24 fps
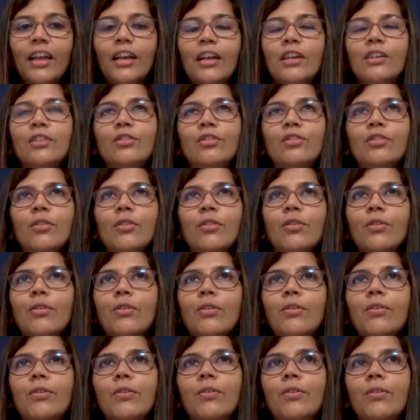
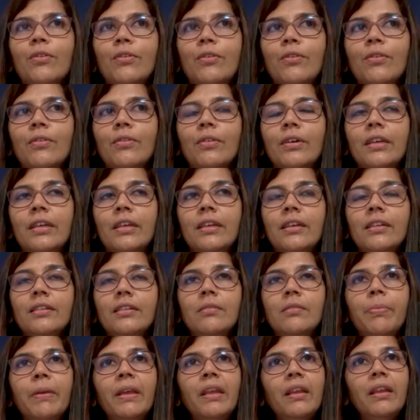So it's
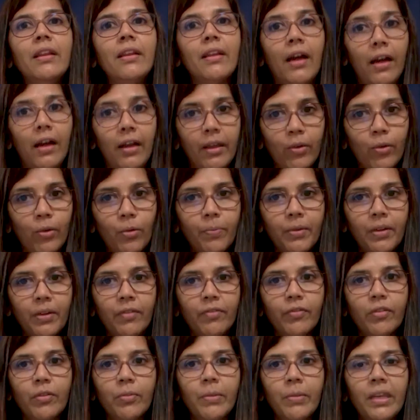been an eye opener
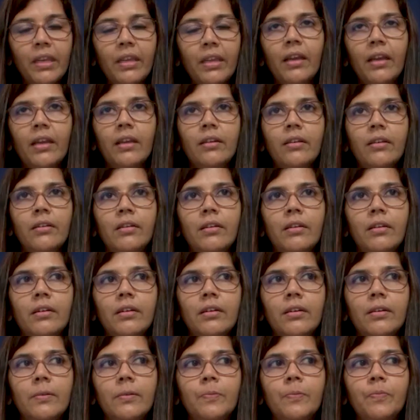for me, and
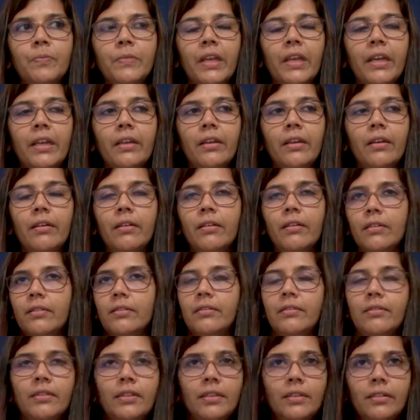
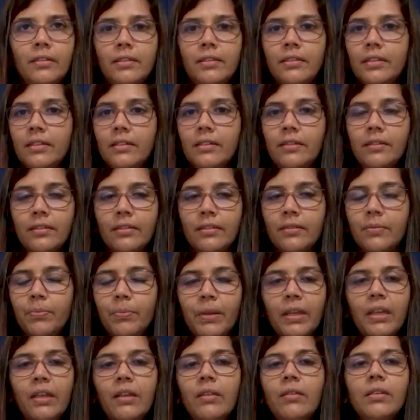it's
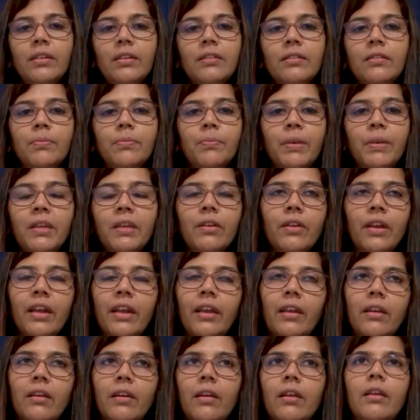been
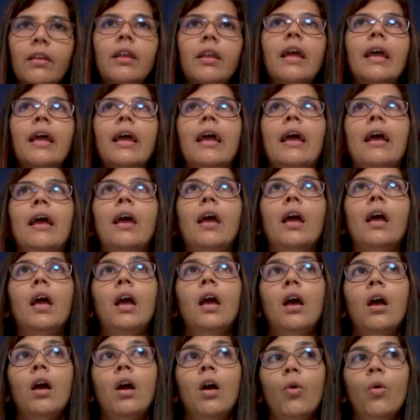great. And
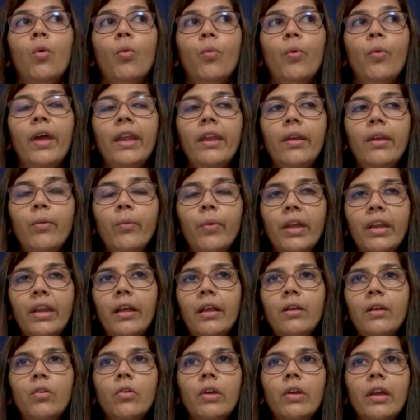when I
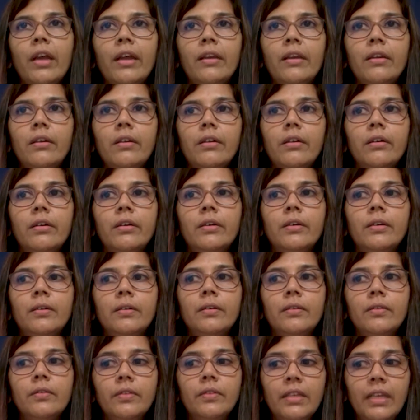look at
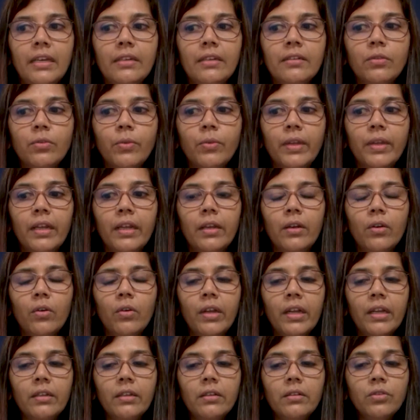yes, when I look
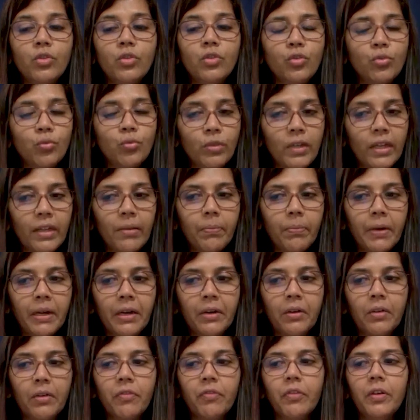at the shooting part
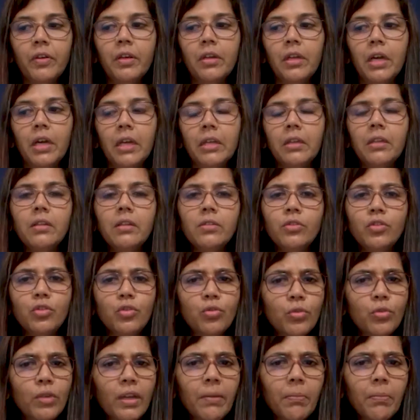of it, I think the
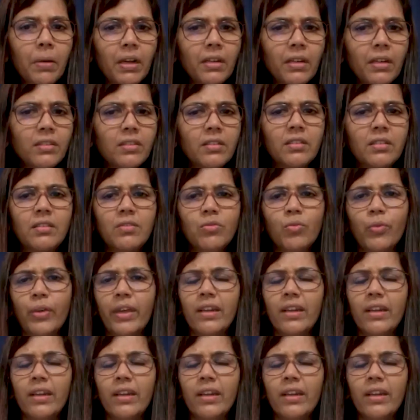shooting part is